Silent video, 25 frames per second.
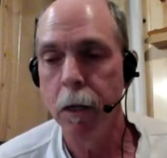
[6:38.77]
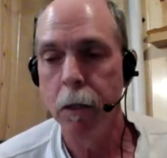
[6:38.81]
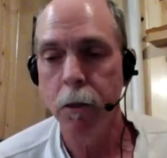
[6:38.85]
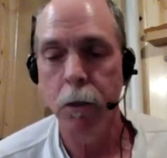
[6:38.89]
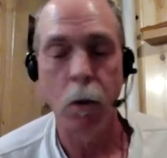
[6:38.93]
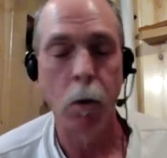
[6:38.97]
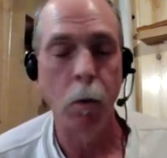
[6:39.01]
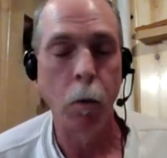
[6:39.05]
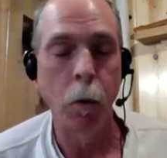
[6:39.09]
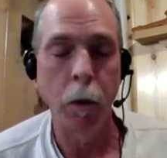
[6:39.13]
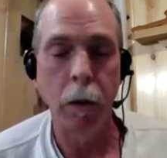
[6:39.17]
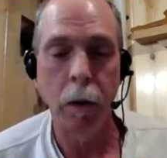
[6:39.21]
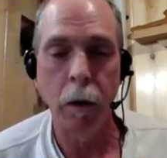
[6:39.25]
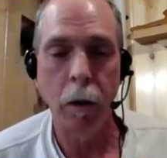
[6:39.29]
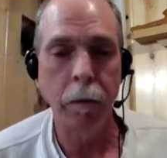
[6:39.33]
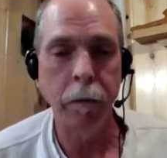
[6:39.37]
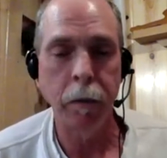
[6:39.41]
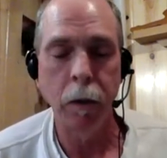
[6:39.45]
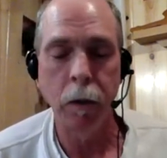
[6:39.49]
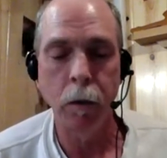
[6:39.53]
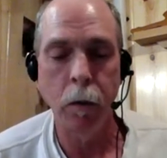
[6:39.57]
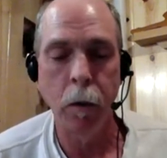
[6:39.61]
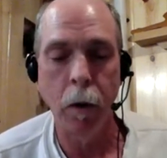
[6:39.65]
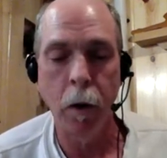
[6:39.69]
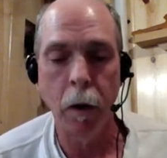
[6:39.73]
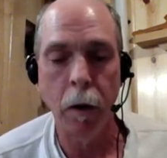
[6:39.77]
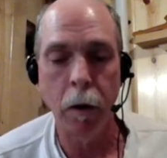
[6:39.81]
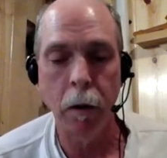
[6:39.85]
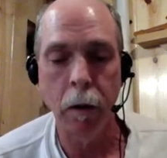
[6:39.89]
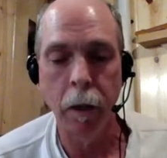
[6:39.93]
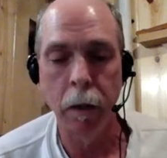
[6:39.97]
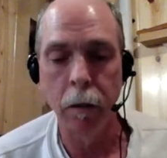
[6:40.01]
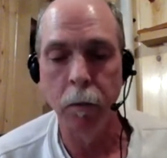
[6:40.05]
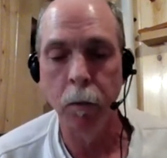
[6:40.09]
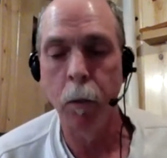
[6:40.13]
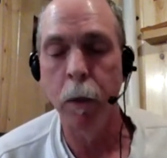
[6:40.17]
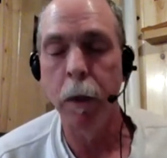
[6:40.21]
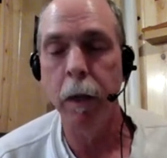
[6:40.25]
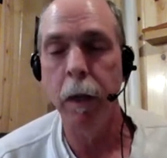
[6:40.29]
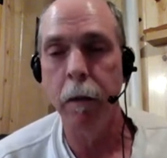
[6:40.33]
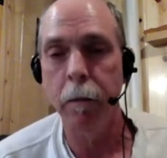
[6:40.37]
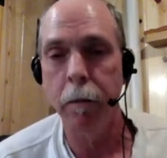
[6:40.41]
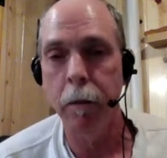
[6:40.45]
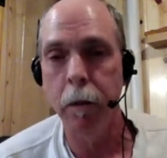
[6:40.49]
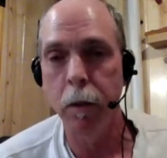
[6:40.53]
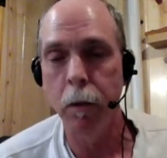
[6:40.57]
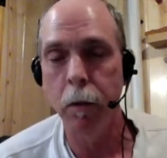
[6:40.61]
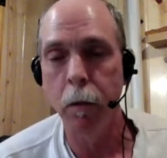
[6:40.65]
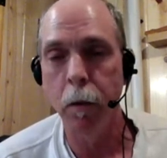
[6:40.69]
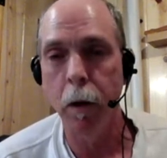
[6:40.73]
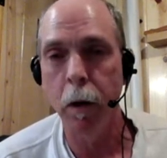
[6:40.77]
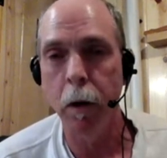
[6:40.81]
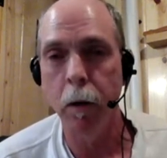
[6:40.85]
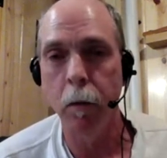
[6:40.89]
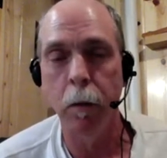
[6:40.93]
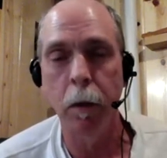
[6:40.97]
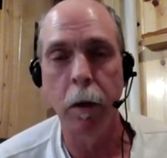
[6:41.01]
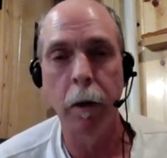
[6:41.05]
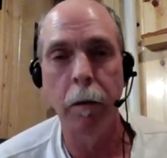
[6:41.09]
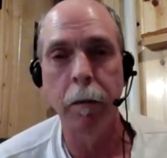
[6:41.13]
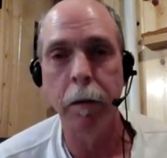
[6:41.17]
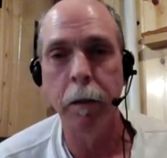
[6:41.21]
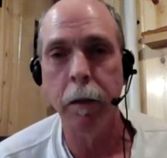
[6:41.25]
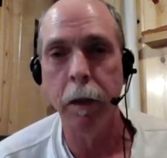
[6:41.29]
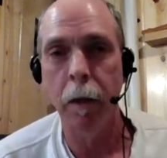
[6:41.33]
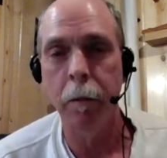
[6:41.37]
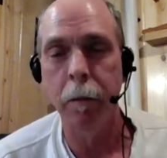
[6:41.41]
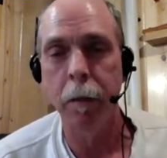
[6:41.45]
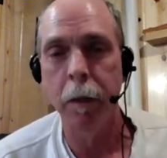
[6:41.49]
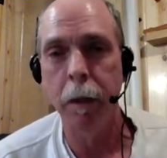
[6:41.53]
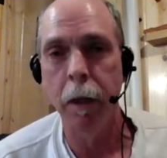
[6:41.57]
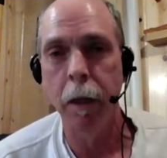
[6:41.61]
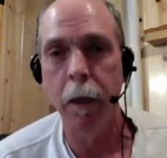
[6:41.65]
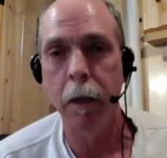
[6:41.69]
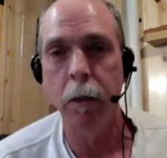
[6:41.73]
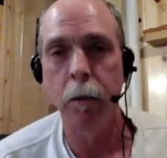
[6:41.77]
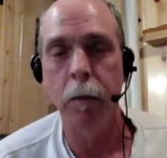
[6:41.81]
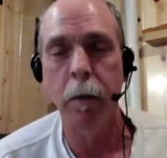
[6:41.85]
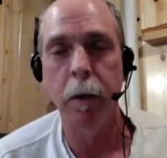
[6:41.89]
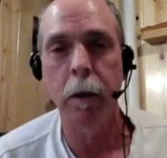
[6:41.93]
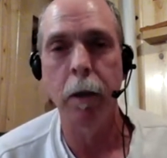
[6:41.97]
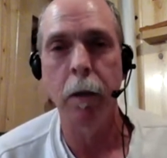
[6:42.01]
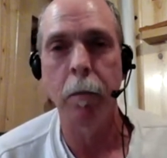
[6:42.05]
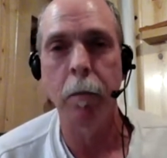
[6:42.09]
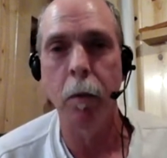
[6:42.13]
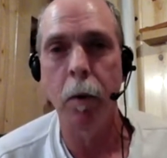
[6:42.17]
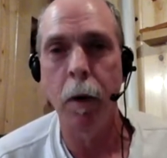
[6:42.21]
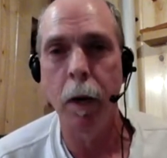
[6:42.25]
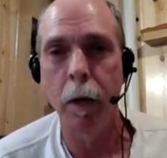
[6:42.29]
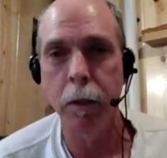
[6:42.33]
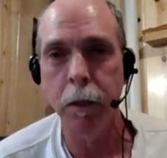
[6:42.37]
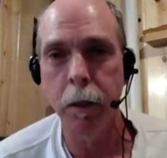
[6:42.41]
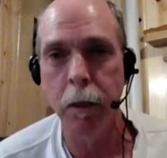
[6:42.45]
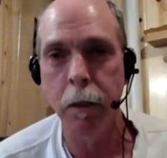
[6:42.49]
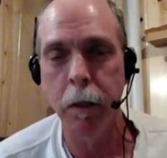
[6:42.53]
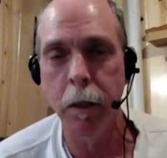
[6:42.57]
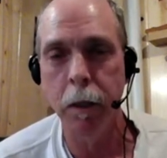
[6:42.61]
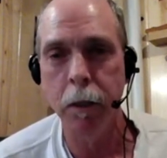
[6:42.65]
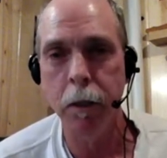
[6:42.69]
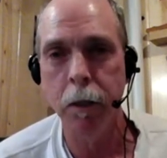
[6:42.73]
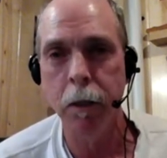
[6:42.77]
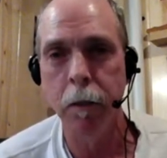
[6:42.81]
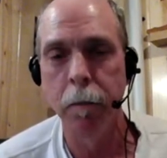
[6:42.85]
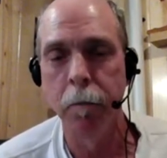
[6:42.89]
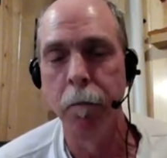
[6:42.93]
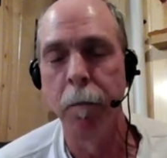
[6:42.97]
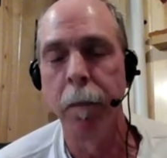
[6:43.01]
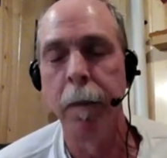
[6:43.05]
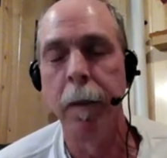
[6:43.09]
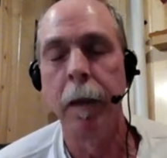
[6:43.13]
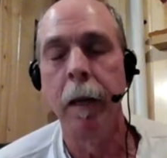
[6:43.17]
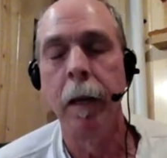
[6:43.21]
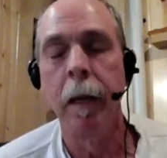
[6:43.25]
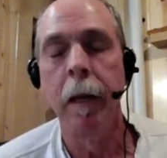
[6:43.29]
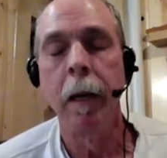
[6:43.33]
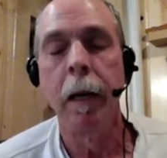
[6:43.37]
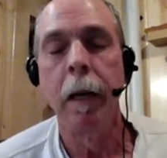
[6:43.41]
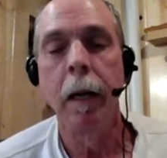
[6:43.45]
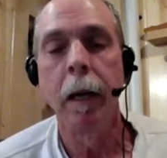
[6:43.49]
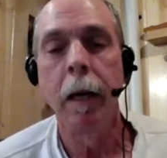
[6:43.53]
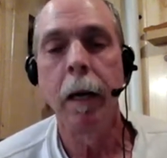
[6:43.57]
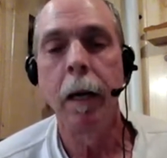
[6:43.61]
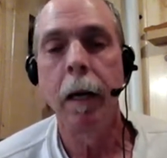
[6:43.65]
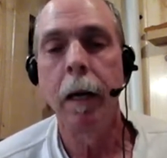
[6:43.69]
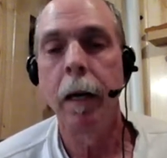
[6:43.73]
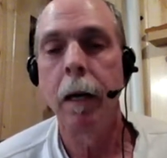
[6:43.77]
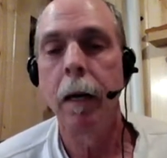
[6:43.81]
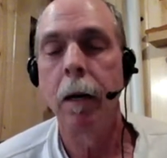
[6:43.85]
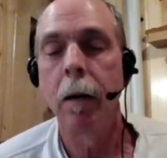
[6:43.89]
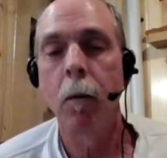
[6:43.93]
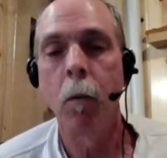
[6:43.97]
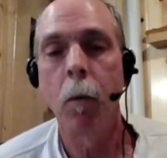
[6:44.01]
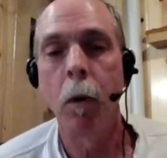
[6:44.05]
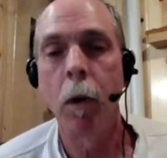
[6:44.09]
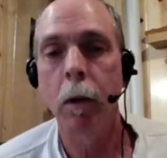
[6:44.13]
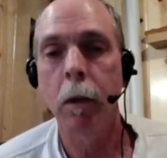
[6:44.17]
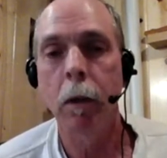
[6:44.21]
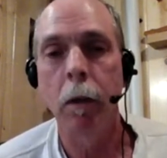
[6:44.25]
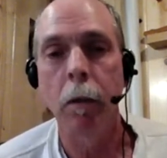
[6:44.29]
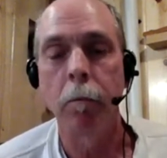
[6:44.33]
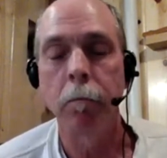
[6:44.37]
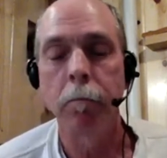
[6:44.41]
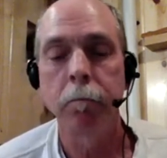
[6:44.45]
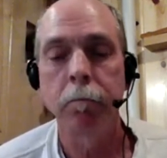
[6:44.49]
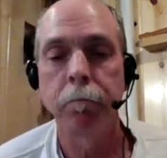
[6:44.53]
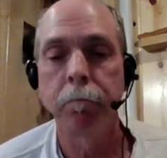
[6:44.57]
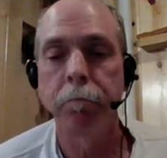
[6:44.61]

So wherever you are and whenever you are, whatever time of day you end up watching this, welcome.